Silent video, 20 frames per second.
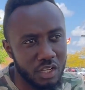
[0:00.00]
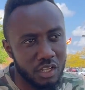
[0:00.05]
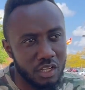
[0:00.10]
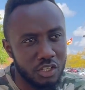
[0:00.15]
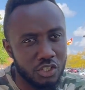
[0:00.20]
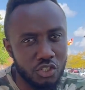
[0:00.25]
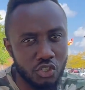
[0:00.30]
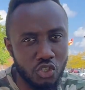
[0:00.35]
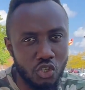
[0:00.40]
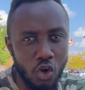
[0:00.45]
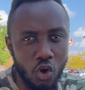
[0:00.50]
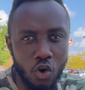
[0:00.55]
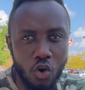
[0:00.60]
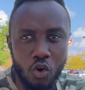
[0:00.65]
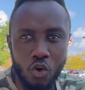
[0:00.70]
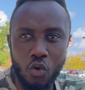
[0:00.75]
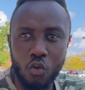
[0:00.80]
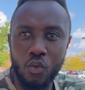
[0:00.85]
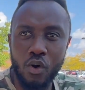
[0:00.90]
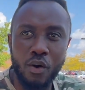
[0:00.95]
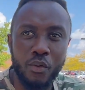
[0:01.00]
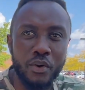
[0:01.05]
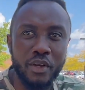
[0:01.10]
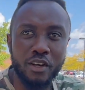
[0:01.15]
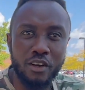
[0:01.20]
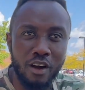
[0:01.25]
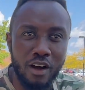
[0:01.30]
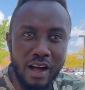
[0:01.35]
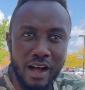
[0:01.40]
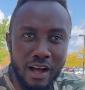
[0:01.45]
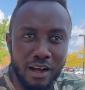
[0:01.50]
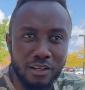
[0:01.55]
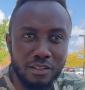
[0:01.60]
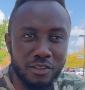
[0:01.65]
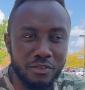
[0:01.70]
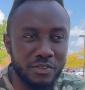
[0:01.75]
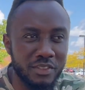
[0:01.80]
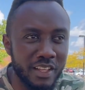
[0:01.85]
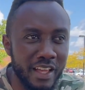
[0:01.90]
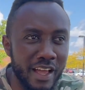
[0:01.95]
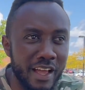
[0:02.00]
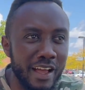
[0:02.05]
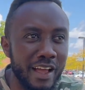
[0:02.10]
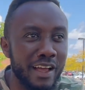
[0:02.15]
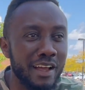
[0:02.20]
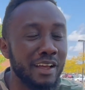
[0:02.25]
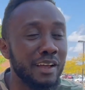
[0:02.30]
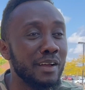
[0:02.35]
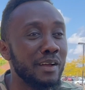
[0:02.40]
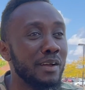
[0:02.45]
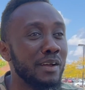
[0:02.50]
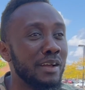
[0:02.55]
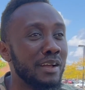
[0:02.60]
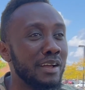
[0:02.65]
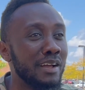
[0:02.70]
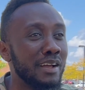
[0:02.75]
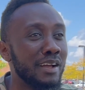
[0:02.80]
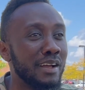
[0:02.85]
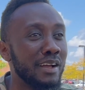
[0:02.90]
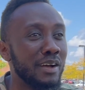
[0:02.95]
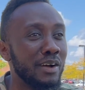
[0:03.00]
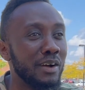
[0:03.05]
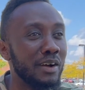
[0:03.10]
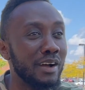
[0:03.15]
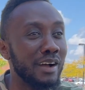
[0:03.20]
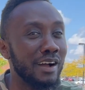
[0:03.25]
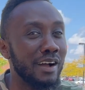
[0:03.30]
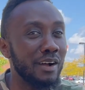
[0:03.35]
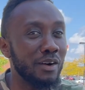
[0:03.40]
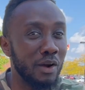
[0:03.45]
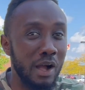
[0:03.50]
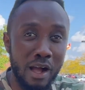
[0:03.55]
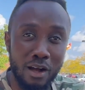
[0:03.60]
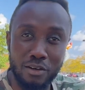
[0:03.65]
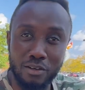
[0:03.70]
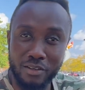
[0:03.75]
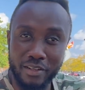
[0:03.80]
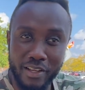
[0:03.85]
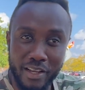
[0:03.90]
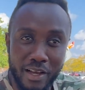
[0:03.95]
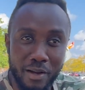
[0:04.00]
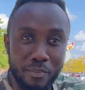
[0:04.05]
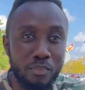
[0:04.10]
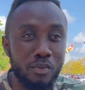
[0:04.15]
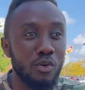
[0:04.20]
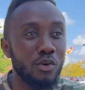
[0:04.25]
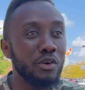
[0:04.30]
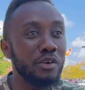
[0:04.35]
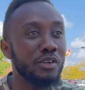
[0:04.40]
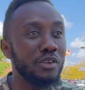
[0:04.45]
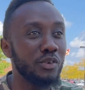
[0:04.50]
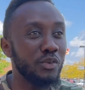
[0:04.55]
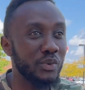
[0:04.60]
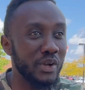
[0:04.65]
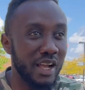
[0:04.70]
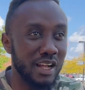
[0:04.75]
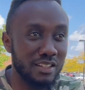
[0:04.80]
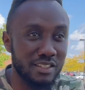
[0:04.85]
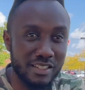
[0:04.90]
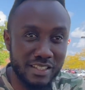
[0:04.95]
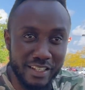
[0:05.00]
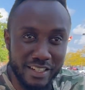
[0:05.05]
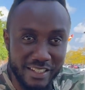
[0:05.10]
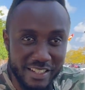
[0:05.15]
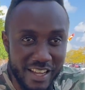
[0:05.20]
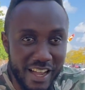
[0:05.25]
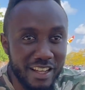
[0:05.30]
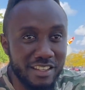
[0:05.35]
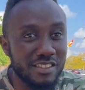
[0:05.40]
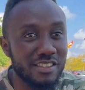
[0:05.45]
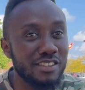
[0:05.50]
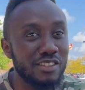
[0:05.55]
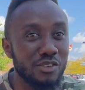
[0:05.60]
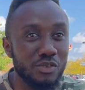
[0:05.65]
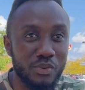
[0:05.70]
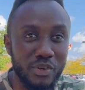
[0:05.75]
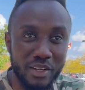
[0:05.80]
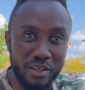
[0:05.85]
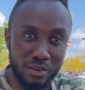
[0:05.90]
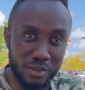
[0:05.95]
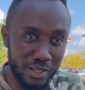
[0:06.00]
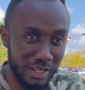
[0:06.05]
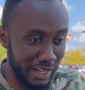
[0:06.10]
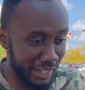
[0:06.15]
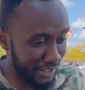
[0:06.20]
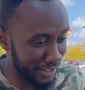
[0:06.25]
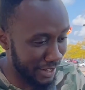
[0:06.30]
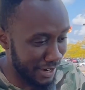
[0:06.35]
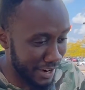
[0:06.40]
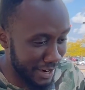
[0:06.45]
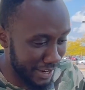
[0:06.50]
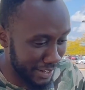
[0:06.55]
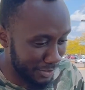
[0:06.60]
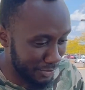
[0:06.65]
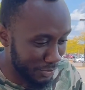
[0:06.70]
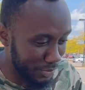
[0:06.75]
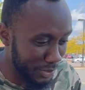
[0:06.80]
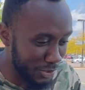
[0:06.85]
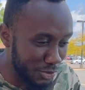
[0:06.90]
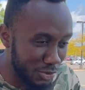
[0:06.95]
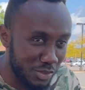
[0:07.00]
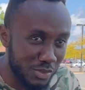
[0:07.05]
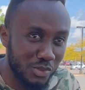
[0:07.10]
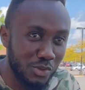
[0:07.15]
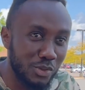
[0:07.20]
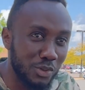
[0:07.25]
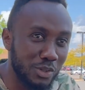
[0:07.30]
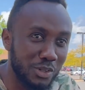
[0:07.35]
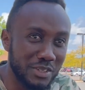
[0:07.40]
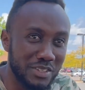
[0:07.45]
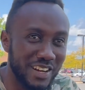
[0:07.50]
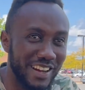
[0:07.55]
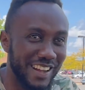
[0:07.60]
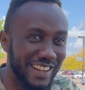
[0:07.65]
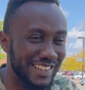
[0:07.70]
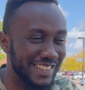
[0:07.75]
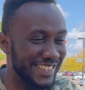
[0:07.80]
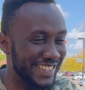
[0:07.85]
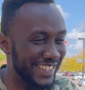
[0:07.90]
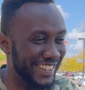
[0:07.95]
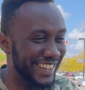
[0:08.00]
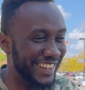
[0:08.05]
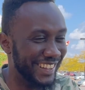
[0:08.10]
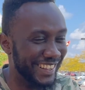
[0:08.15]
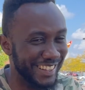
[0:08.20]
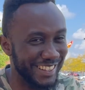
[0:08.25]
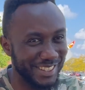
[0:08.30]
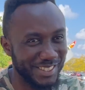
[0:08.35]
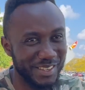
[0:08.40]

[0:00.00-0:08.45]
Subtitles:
So when we got out of there, out of the airport, we had to take a taxi. We were like, all right, we used Google Translate.